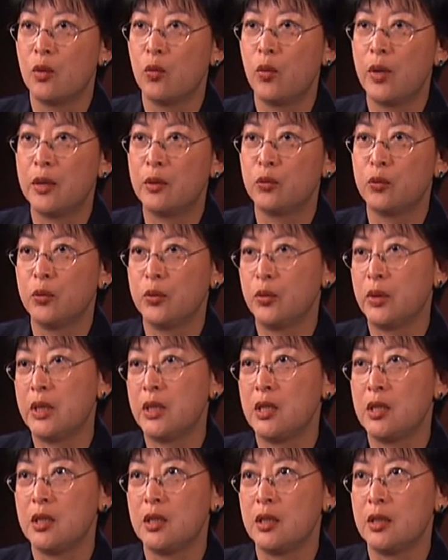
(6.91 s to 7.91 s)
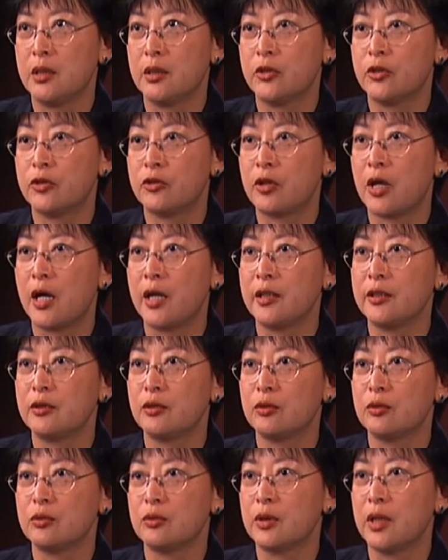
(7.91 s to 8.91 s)
when we try
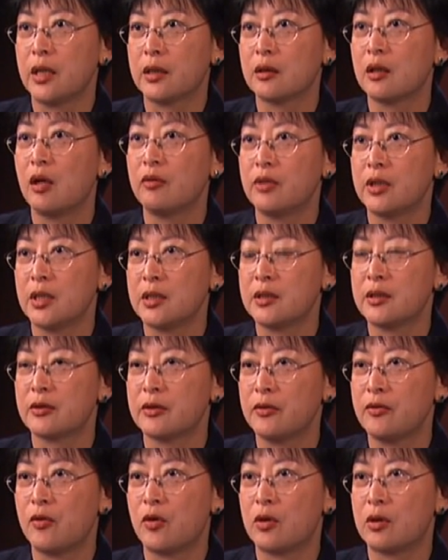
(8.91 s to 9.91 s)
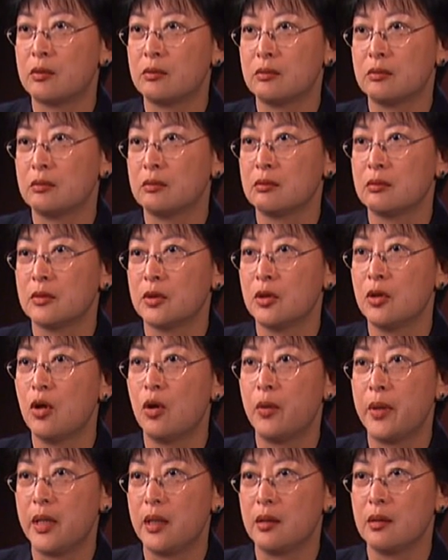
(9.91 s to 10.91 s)
to get governance reform
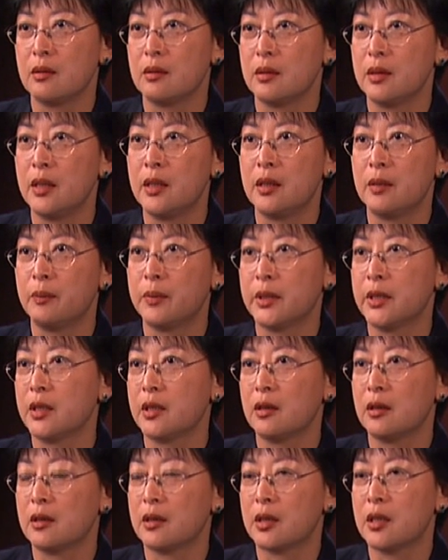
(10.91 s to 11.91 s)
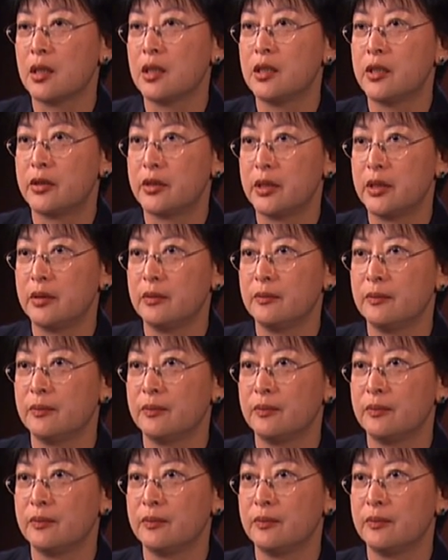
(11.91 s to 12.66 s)
going in a particular country?